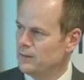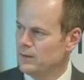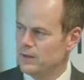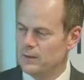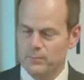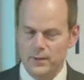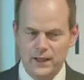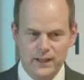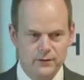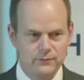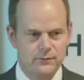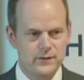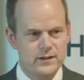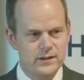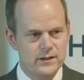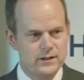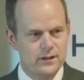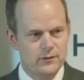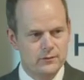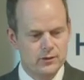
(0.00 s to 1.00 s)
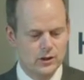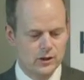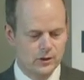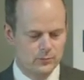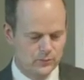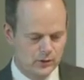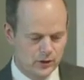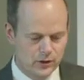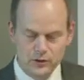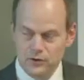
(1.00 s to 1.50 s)
the benefits that
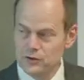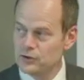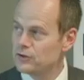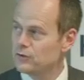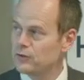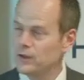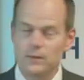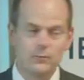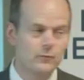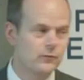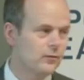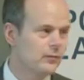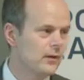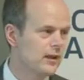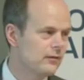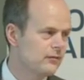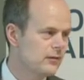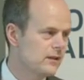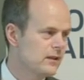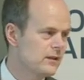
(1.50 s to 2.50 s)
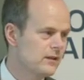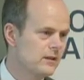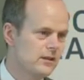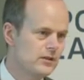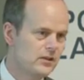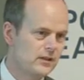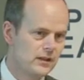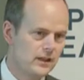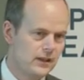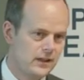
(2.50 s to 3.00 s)
come downstream from having this
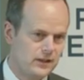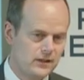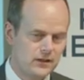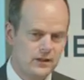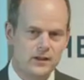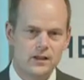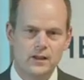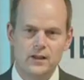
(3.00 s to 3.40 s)
digitised.